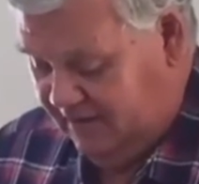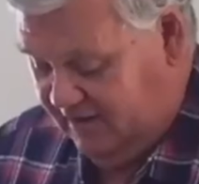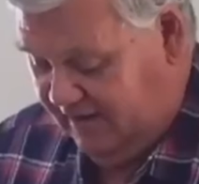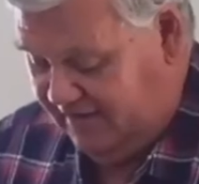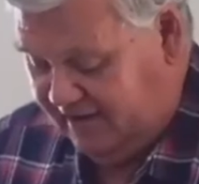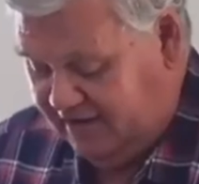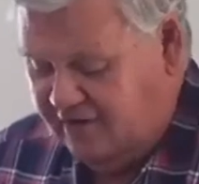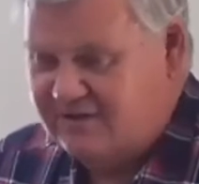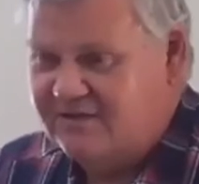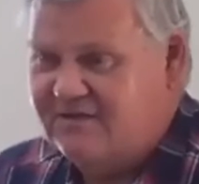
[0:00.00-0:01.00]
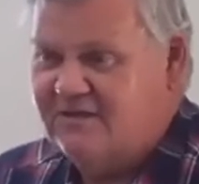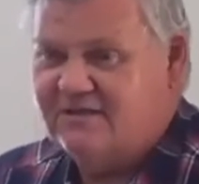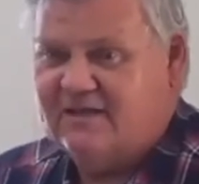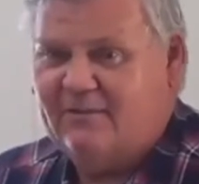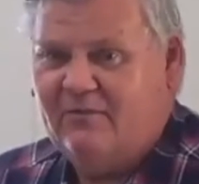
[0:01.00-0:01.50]
And that loses just
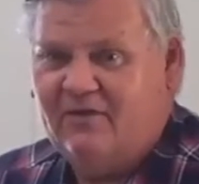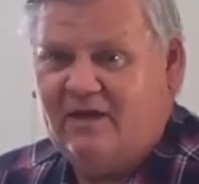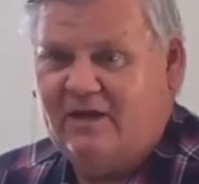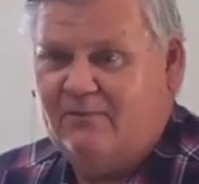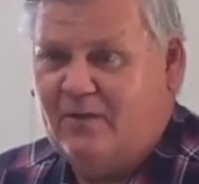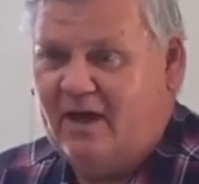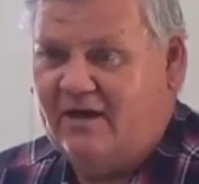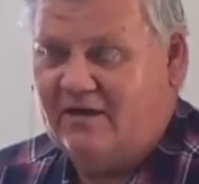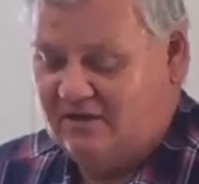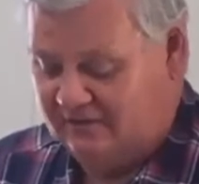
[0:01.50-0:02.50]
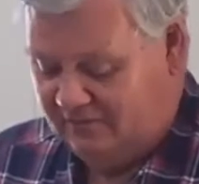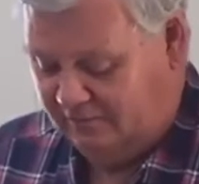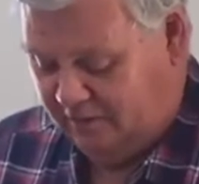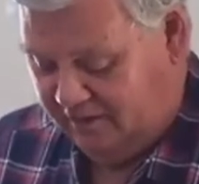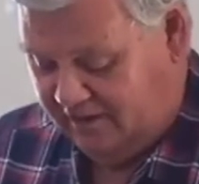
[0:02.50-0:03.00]
some of the impact of the
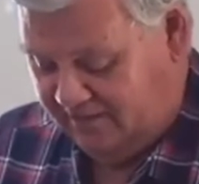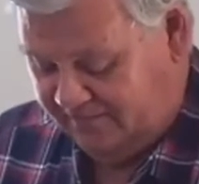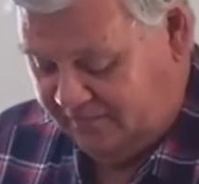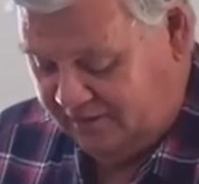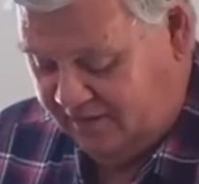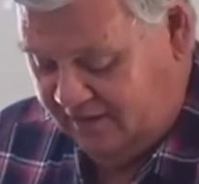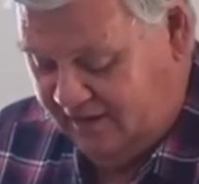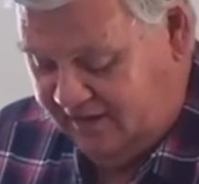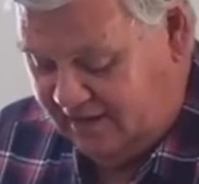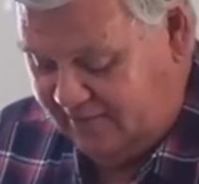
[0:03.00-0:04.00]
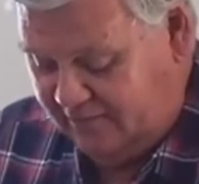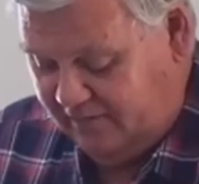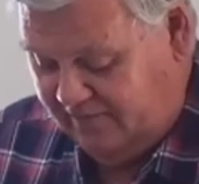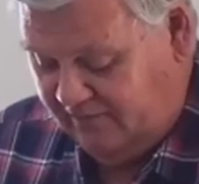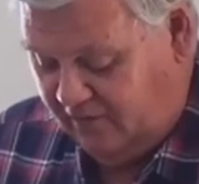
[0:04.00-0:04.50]
word. W. E.
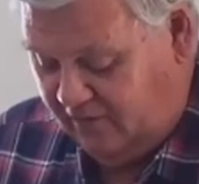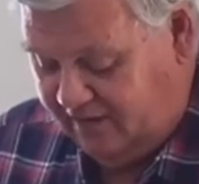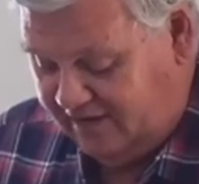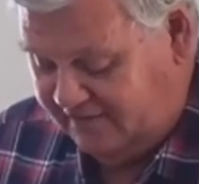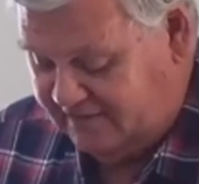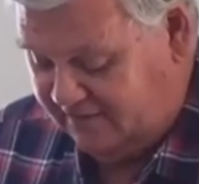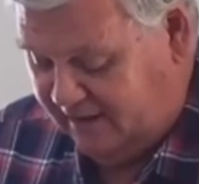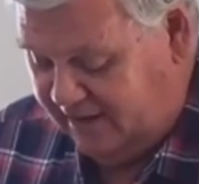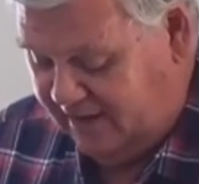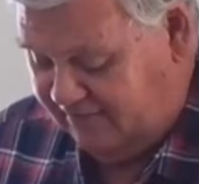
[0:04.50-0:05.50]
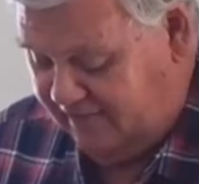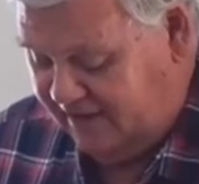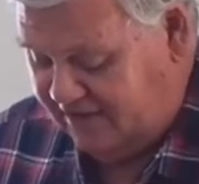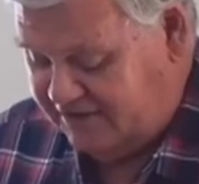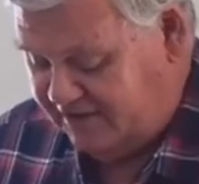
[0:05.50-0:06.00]
Vine gives the meaning of
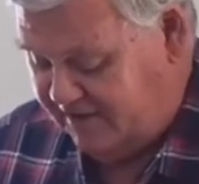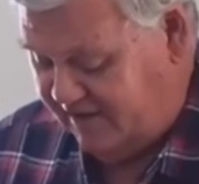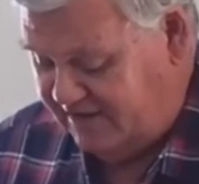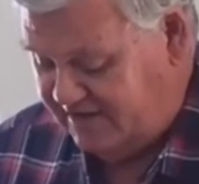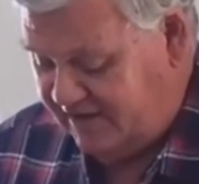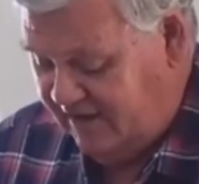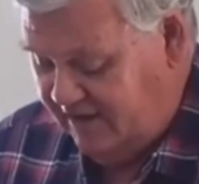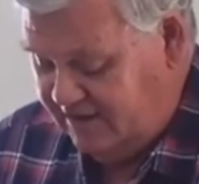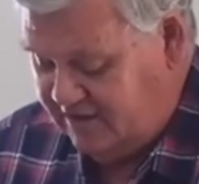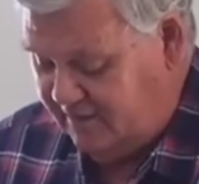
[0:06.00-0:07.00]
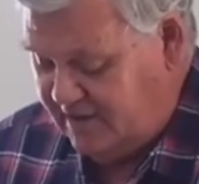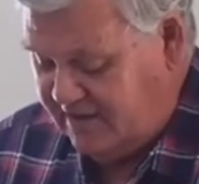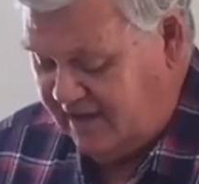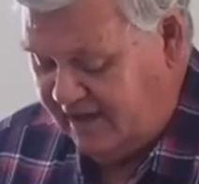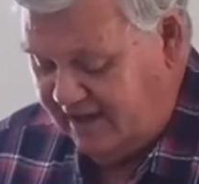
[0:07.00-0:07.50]
negligent as to be
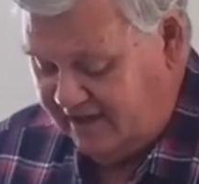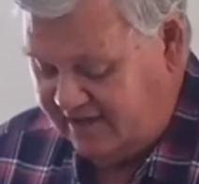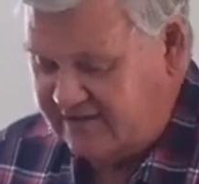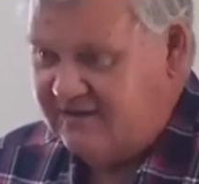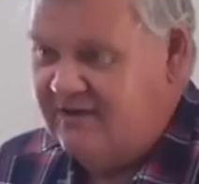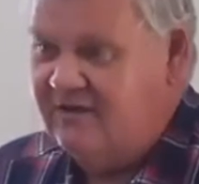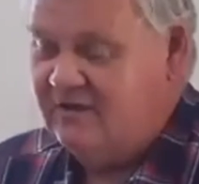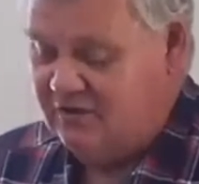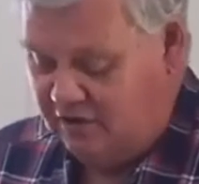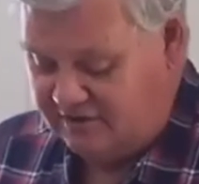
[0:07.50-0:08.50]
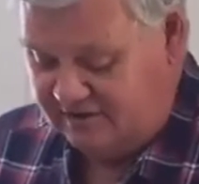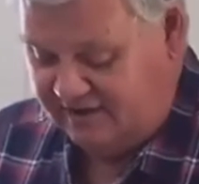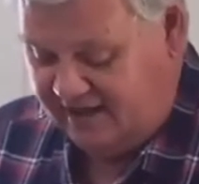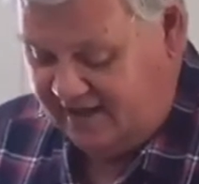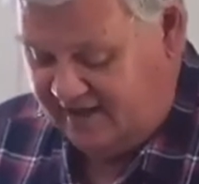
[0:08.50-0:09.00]
careless, not to
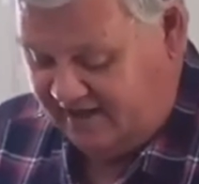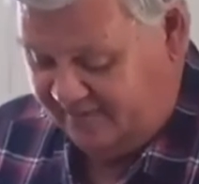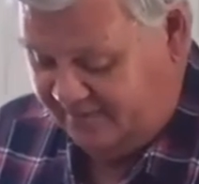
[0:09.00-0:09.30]
care.